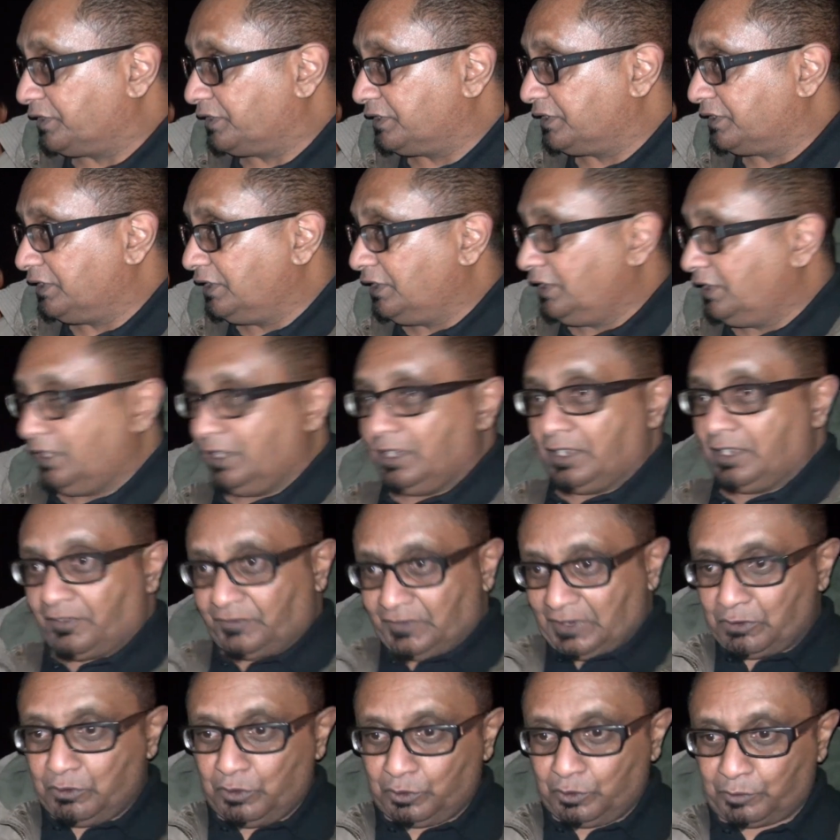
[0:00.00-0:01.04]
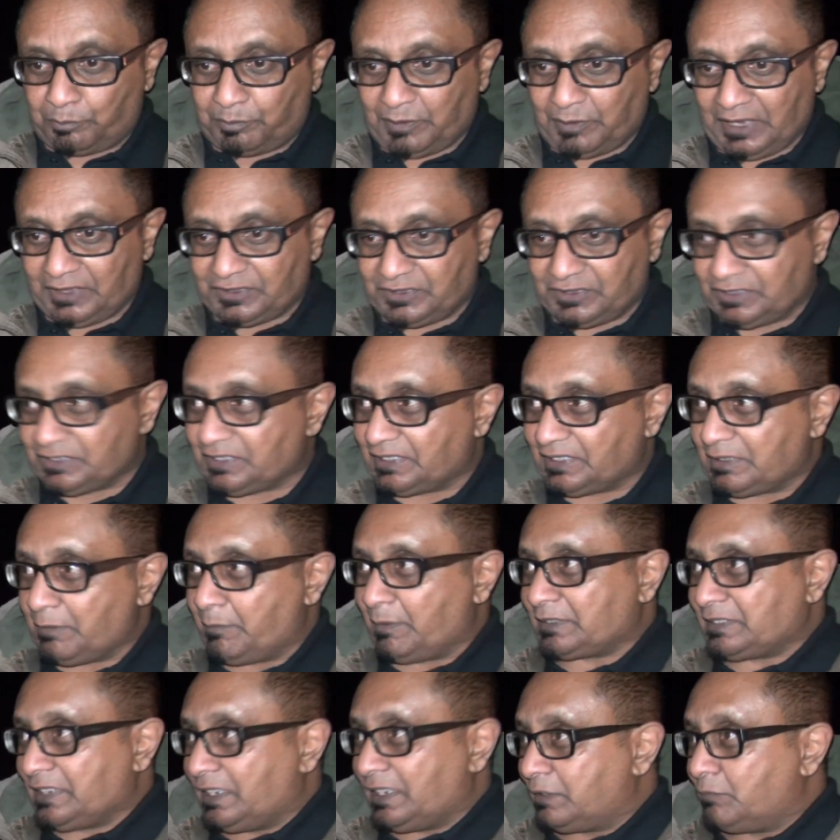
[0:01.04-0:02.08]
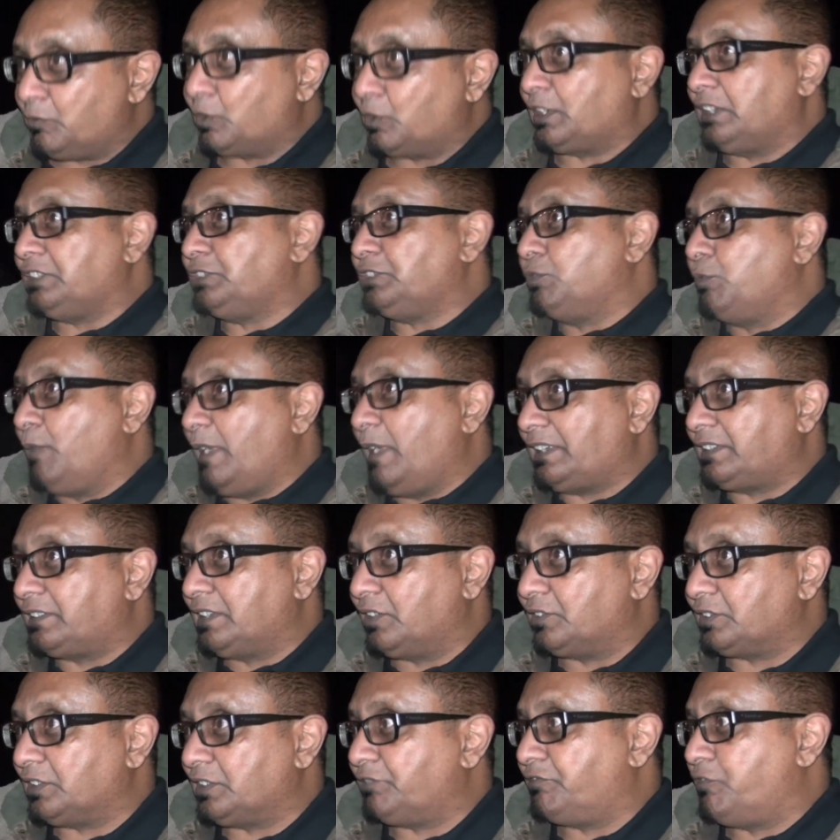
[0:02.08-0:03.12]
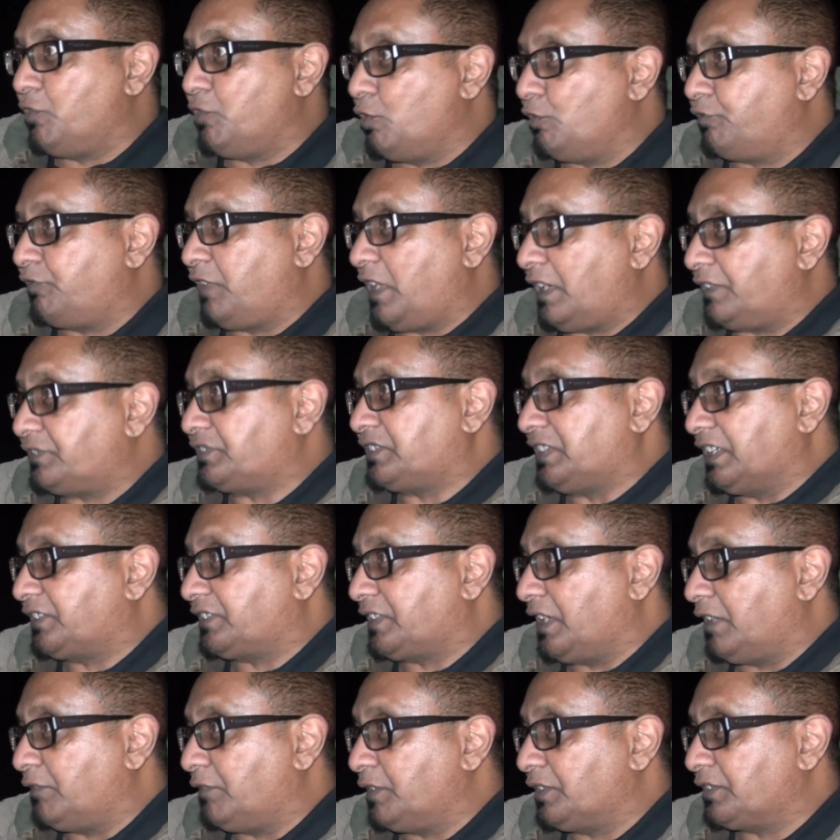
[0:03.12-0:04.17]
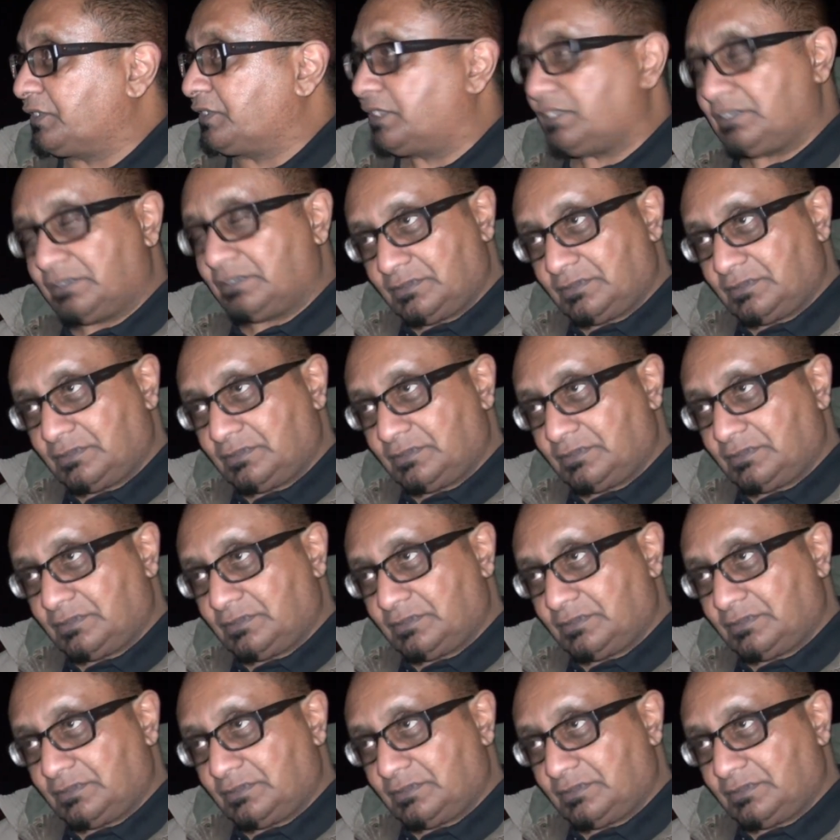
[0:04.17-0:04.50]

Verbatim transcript: Yeah. They go to places and they tell them, okay, you wait down there 4, 5, 6 hours.